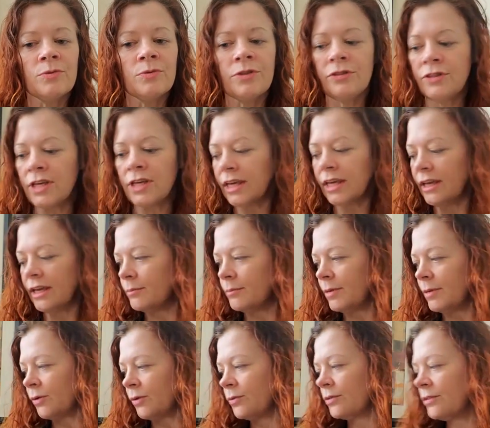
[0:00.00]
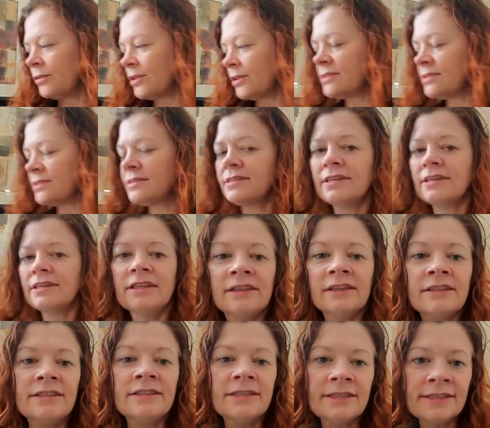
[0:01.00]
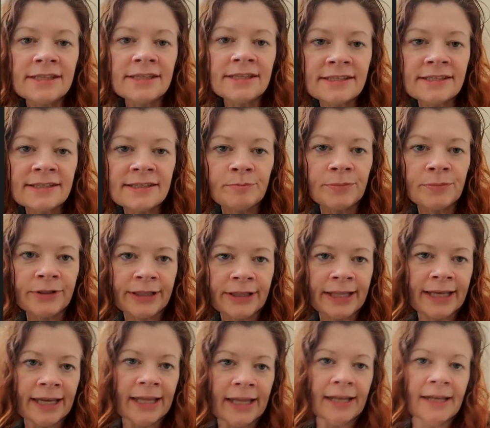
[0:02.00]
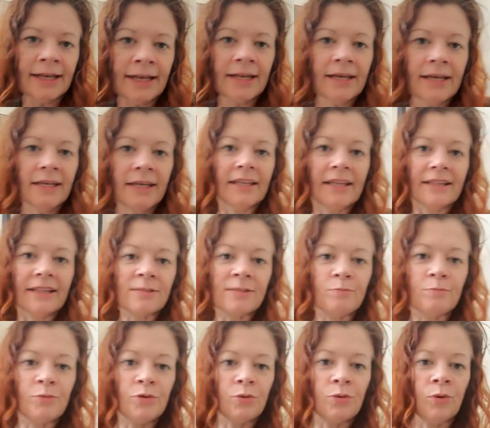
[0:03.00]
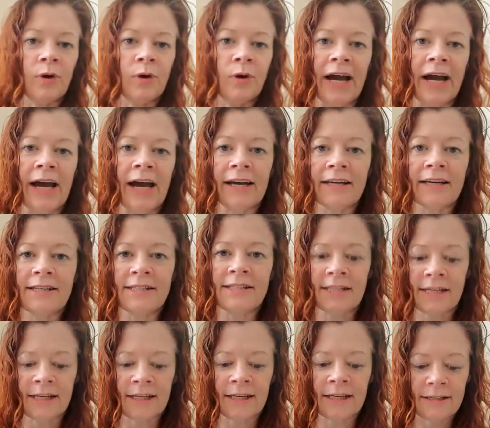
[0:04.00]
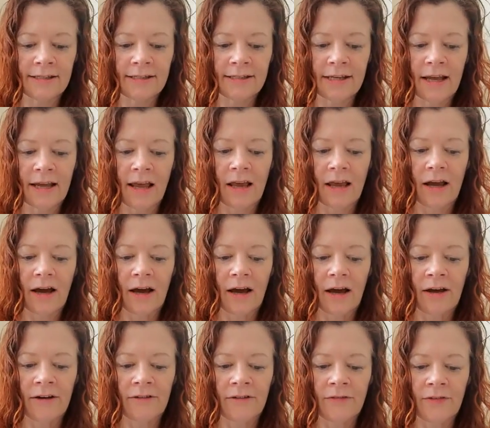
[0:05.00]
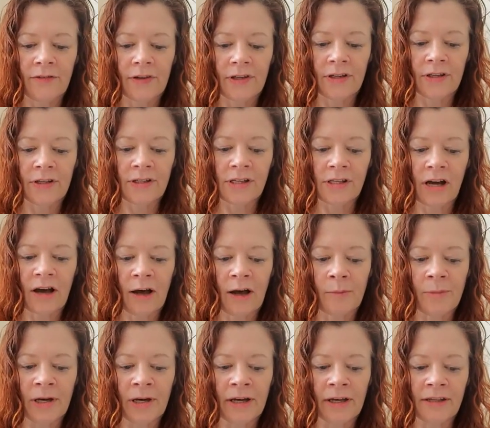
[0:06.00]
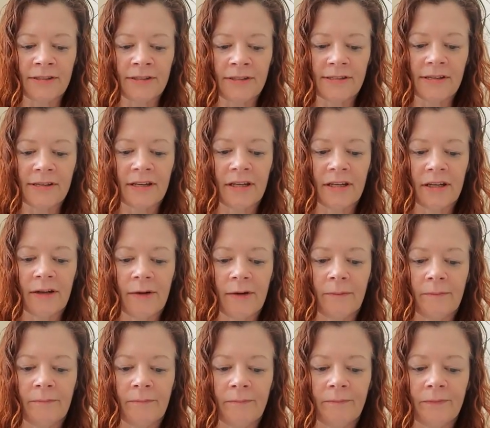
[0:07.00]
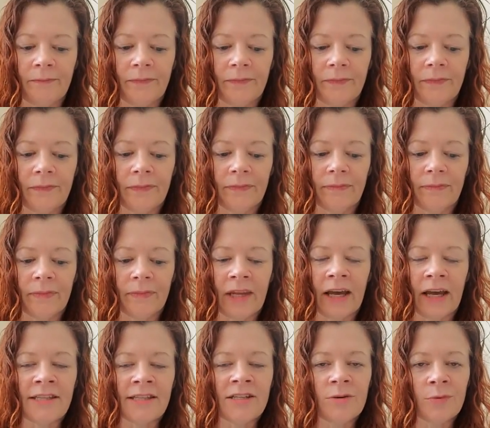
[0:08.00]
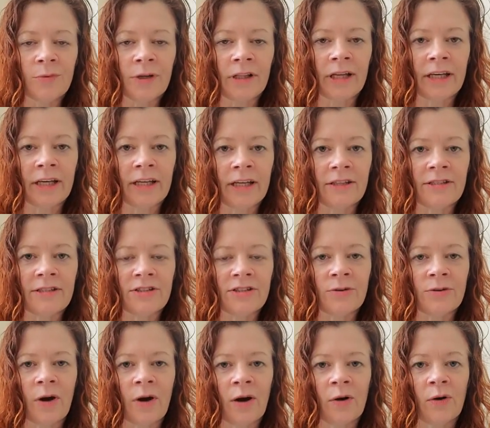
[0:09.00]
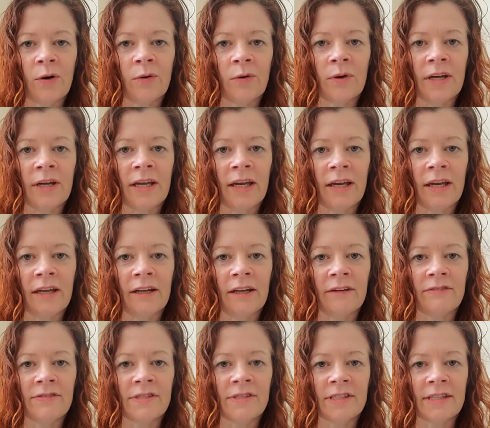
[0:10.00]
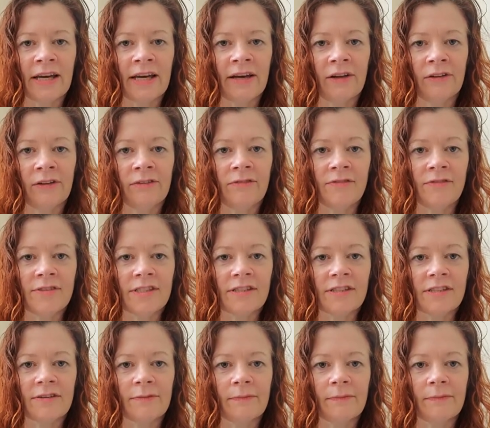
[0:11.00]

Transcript: thinking about this discipline, this practice of tapas, as it relates to our creative selves,